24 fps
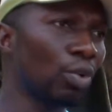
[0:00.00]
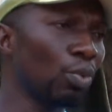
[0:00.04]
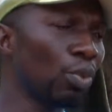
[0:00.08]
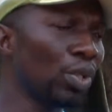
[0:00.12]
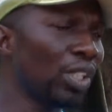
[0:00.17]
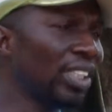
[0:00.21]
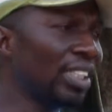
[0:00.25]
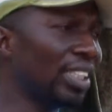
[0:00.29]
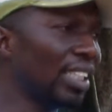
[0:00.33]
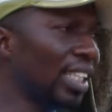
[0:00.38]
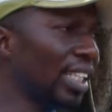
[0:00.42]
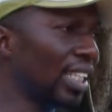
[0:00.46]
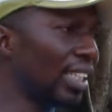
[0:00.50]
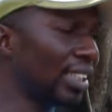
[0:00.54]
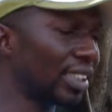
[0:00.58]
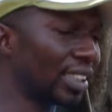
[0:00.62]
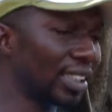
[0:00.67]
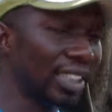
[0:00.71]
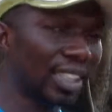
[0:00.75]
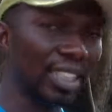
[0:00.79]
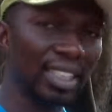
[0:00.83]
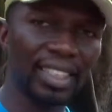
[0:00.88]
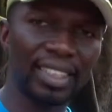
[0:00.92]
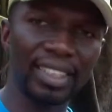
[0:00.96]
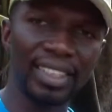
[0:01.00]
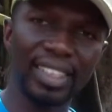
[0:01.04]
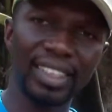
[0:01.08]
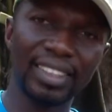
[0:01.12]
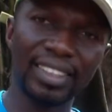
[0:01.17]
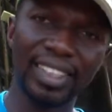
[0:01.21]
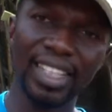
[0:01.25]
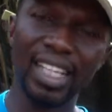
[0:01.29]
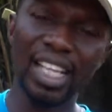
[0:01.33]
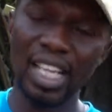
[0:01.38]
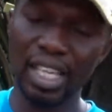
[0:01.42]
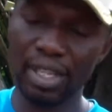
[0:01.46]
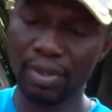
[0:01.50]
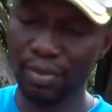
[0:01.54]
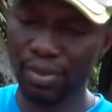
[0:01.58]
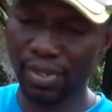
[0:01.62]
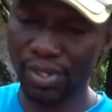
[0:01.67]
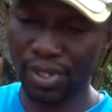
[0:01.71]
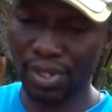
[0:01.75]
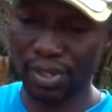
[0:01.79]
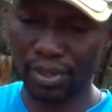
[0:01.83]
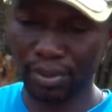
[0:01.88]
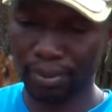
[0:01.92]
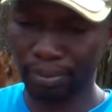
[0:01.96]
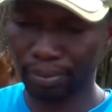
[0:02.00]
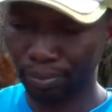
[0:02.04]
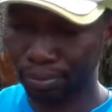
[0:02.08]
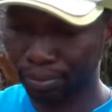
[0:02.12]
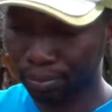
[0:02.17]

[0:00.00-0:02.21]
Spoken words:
which says the slaves